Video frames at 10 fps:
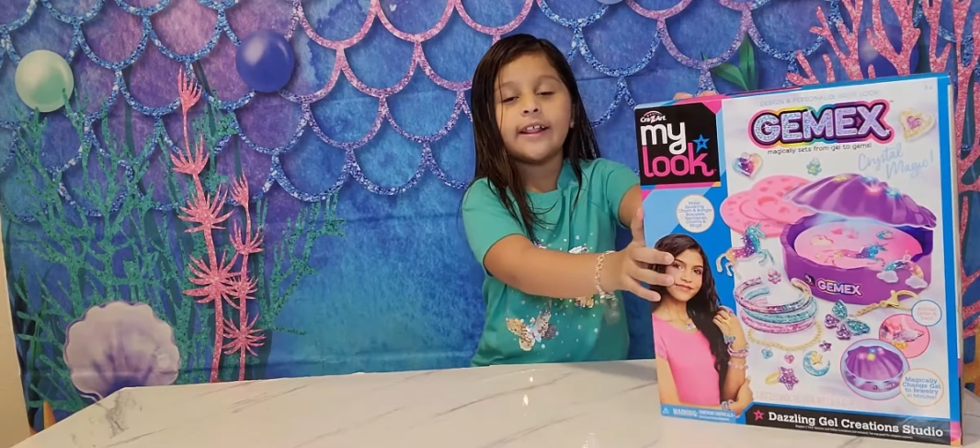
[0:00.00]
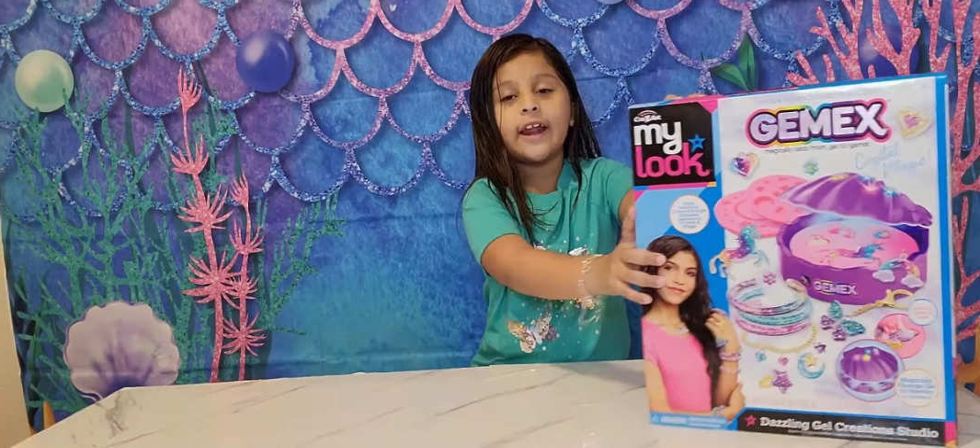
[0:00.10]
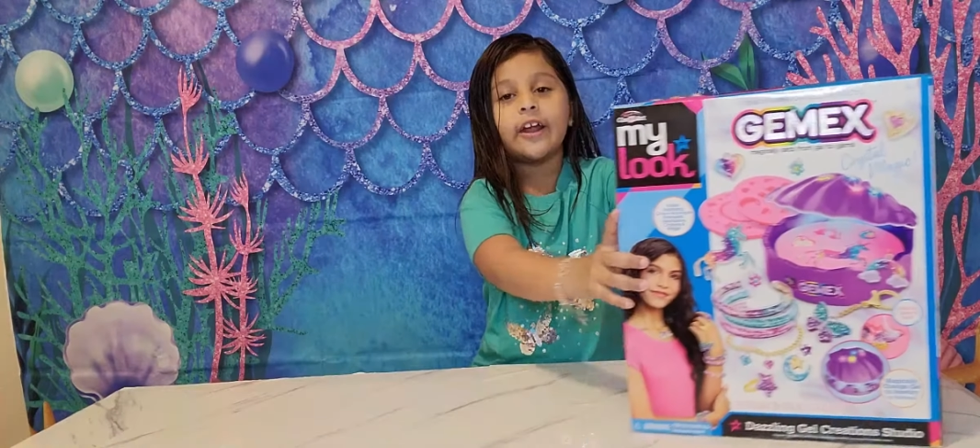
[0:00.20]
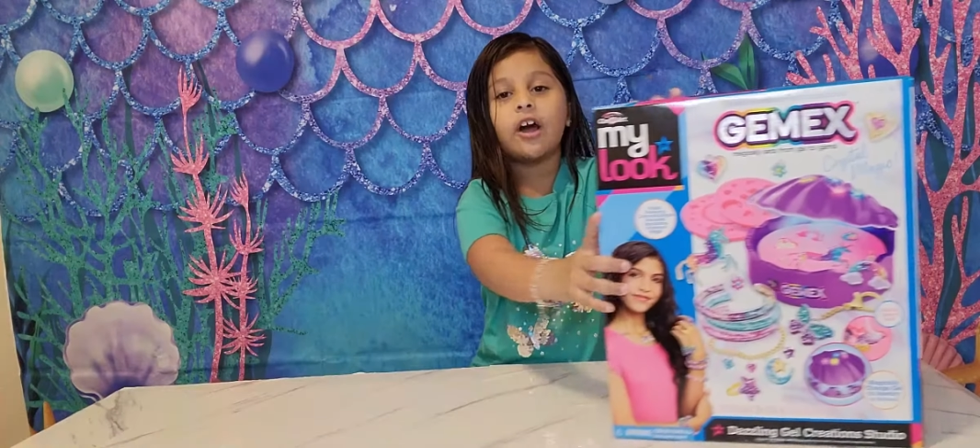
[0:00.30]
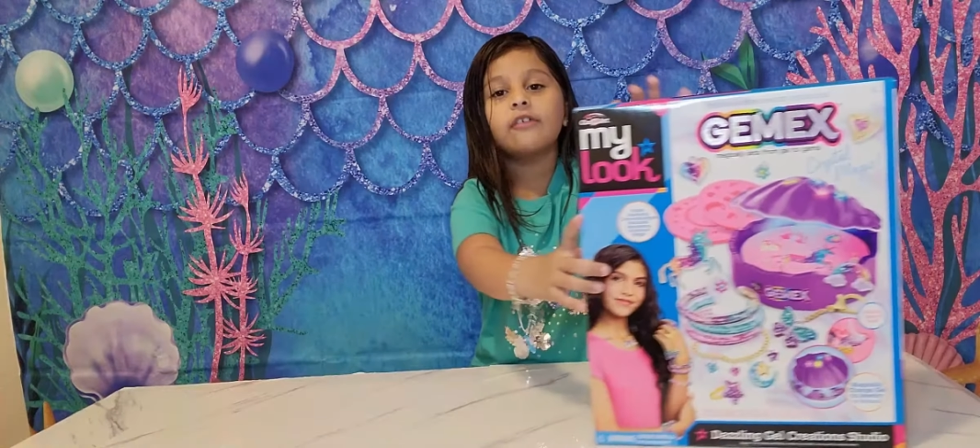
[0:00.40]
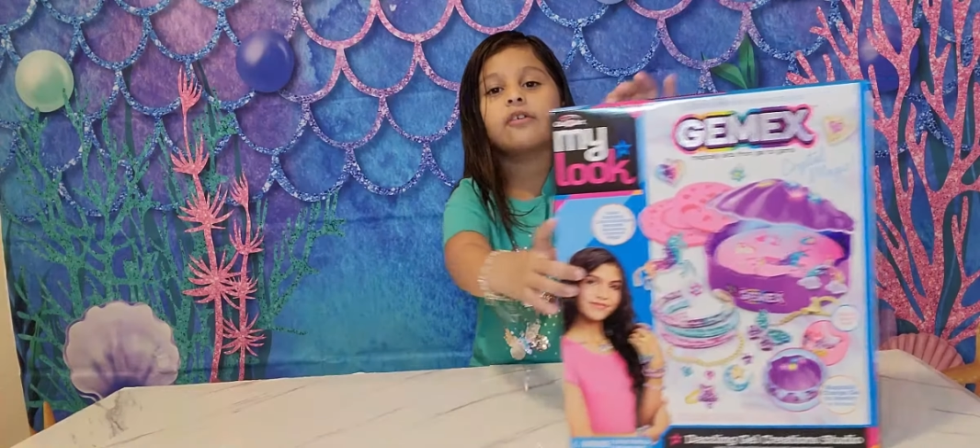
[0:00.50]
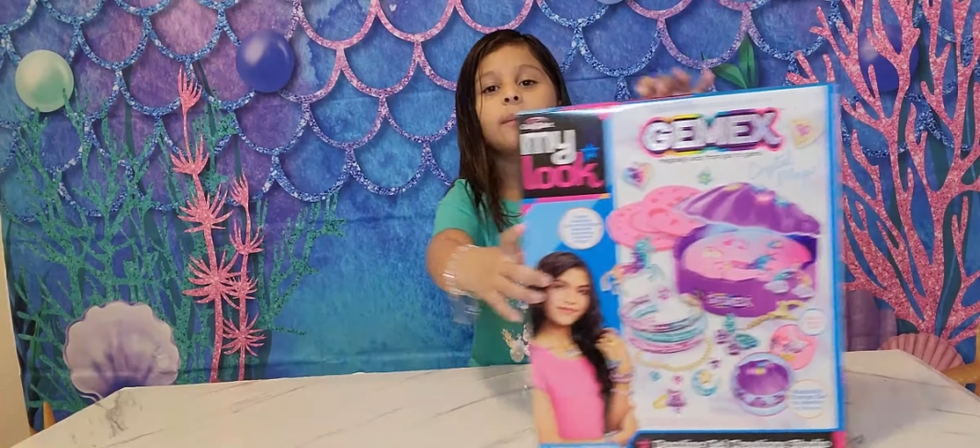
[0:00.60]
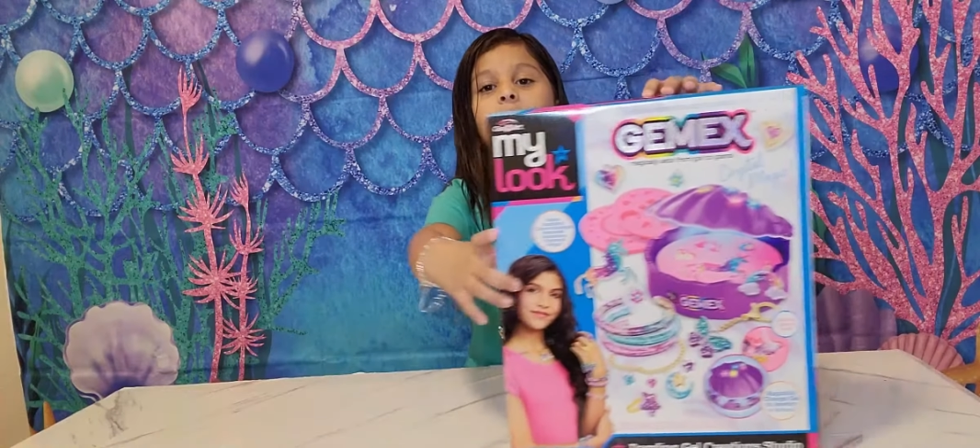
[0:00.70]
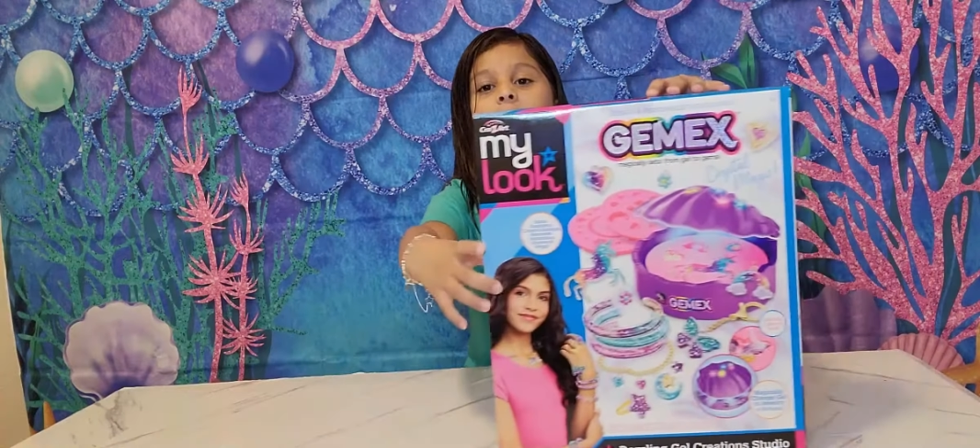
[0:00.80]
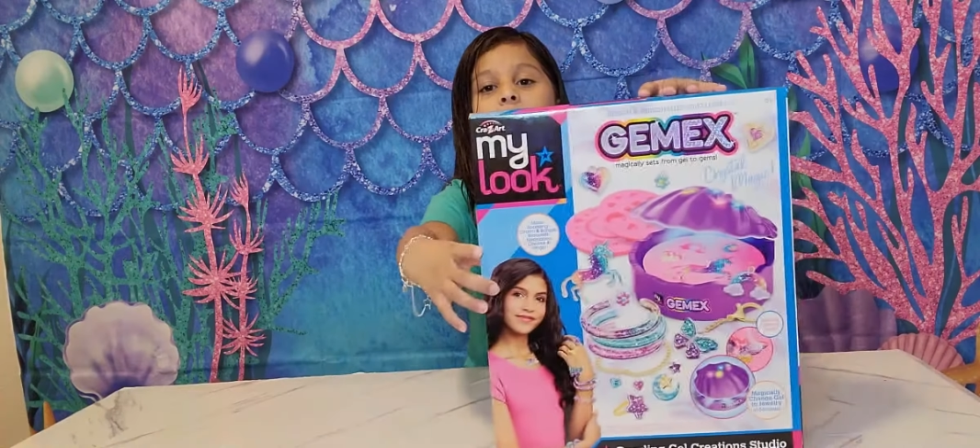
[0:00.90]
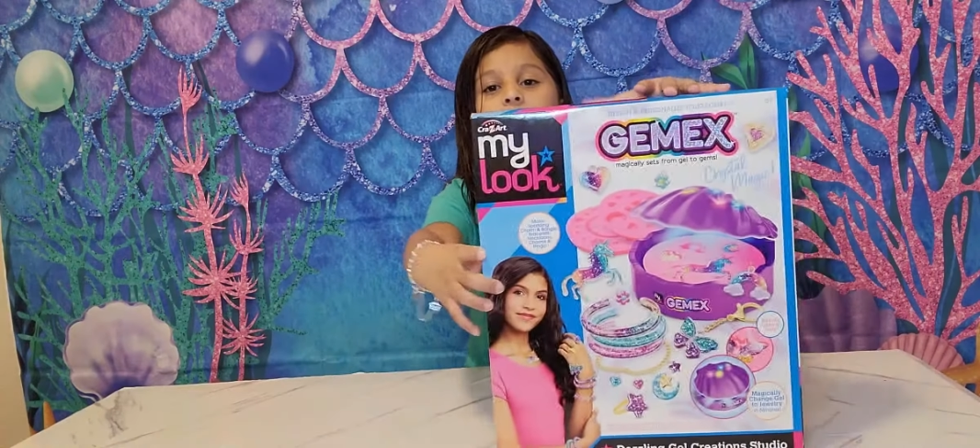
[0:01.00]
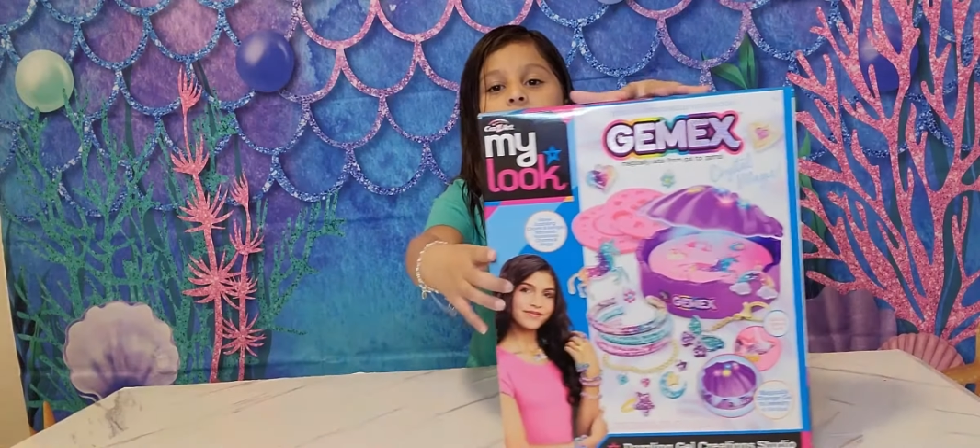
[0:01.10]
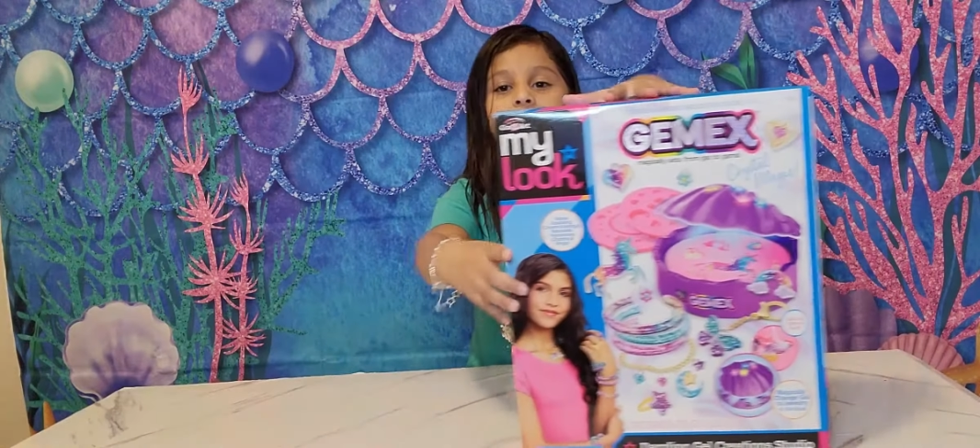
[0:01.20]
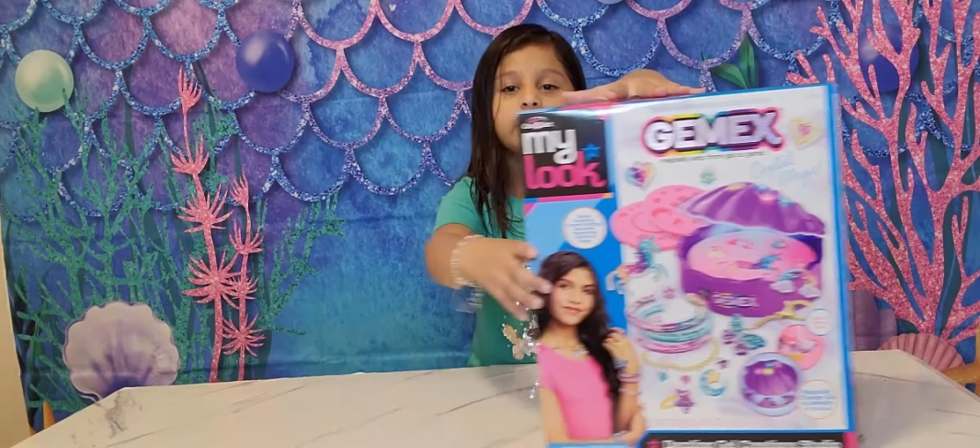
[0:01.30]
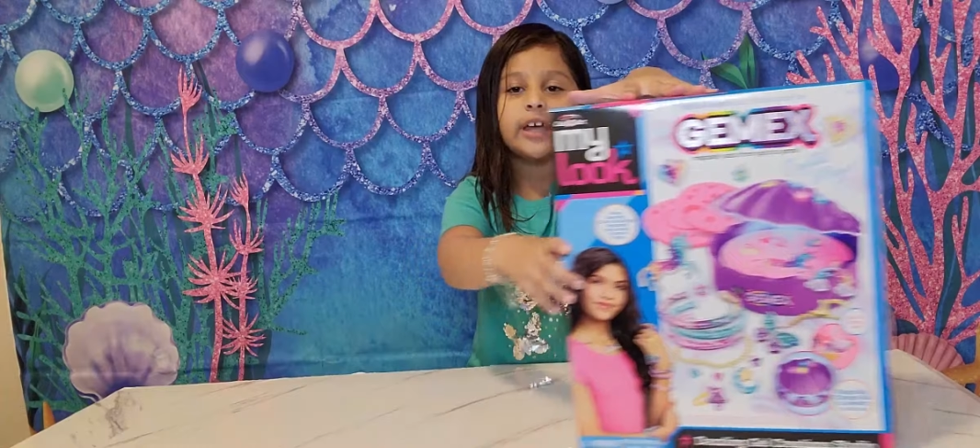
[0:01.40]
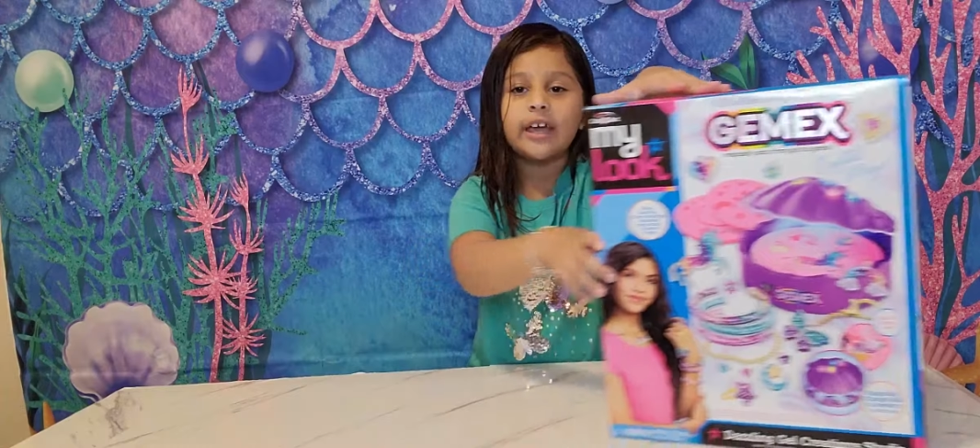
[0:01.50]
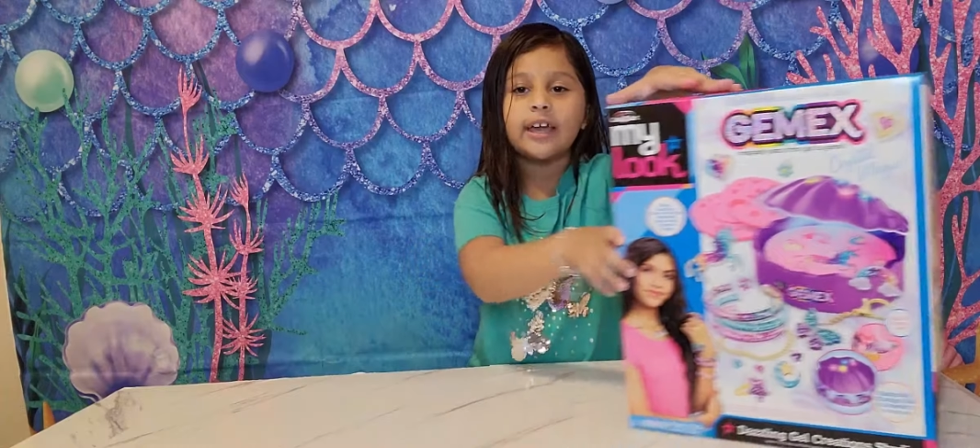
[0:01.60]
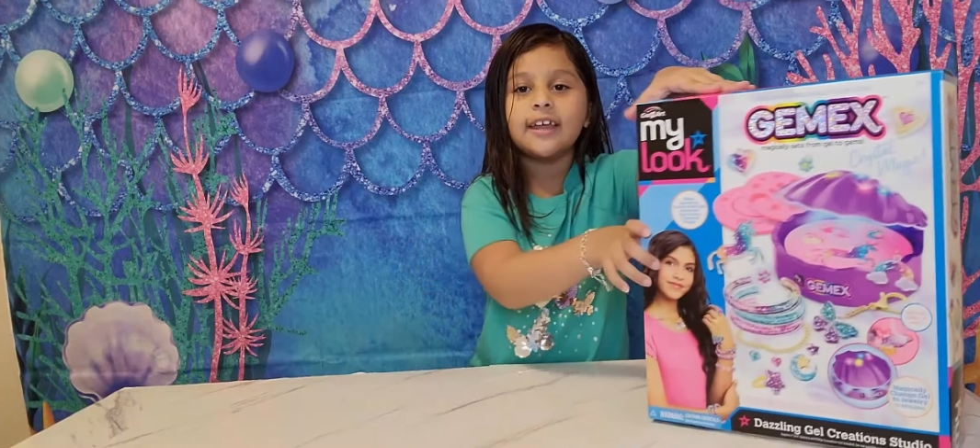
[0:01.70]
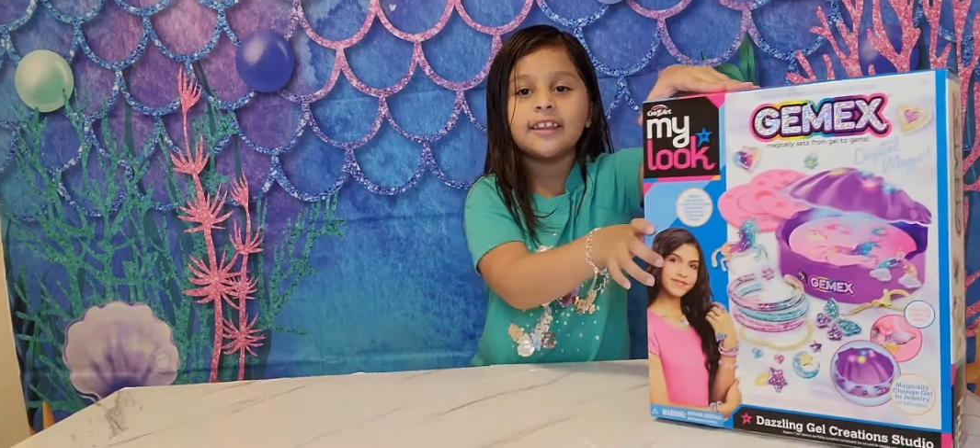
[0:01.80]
that I got for my birthday.